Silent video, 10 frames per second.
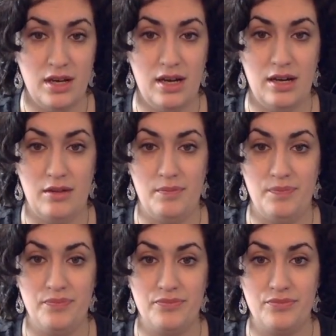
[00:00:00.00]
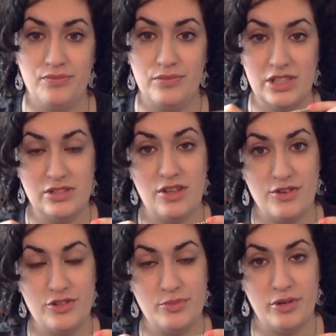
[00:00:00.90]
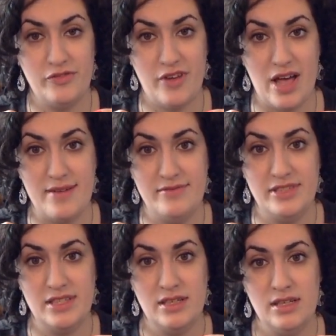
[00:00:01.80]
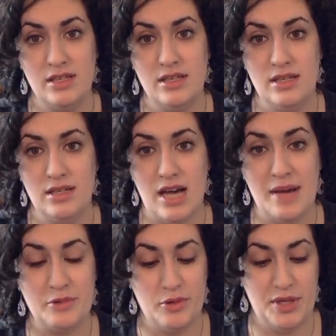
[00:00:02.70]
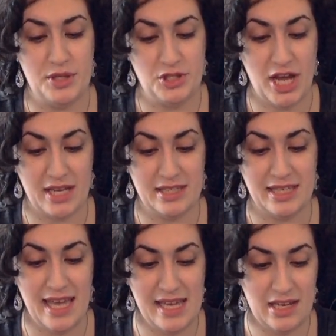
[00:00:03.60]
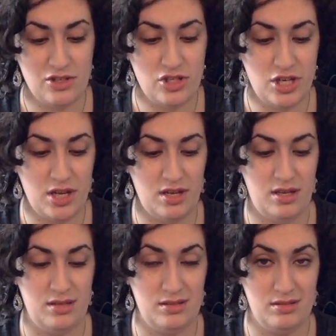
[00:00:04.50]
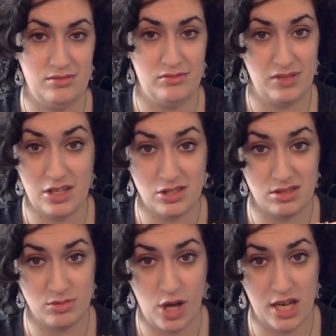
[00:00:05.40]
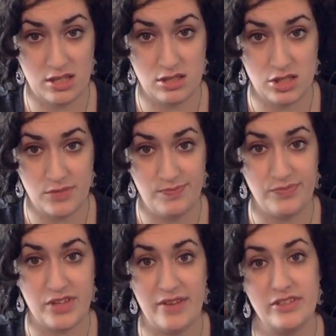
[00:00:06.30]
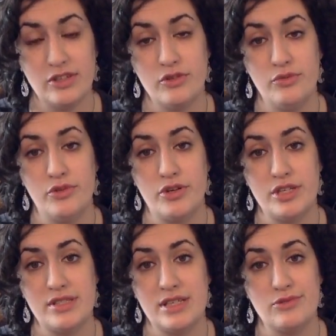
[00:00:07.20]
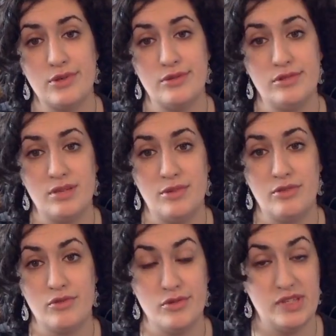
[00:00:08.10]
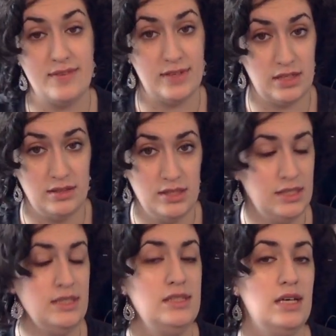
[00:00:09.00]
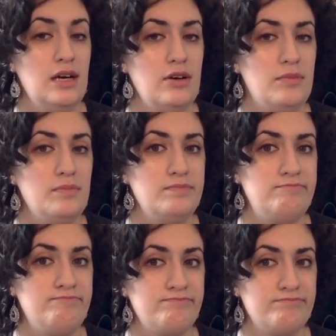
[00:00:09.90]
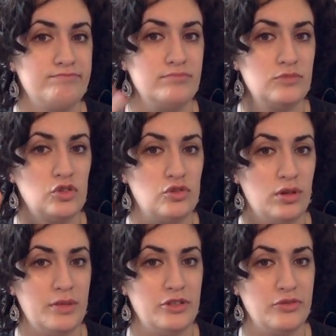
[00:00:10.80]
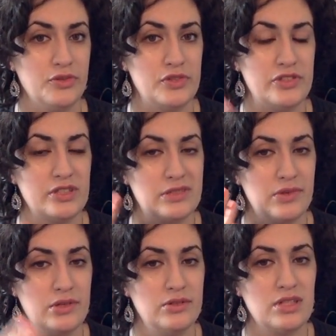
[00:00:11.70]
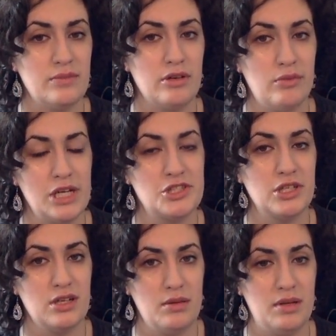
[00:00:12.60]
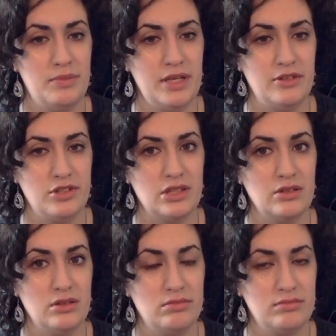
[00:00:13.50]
um, this is on two point fives. I'm going to check the gauge, finish the swatch. I have to do thirty-six rows. I'm on row seven. Um, so I'm going to do thirty-six rows. I'm going to wash it. I'm going to pin it to the